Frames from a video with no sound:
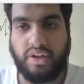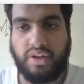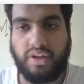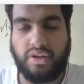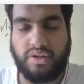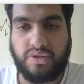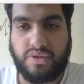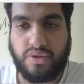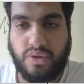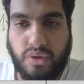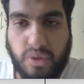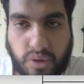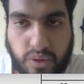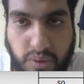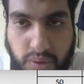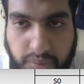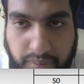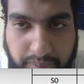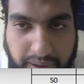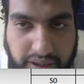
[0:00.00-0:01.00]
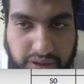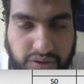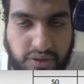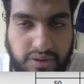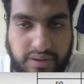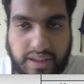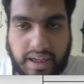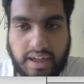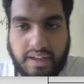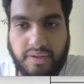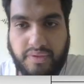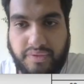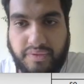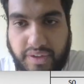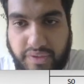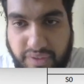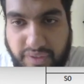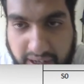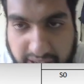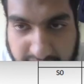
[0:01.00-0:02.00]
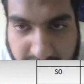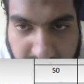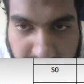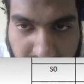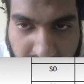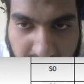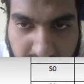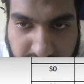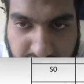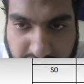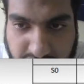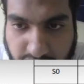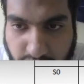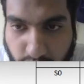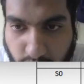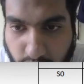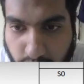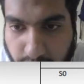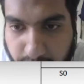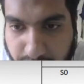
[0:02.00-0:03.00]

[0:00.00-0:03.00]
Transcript: So based on that, we find that S0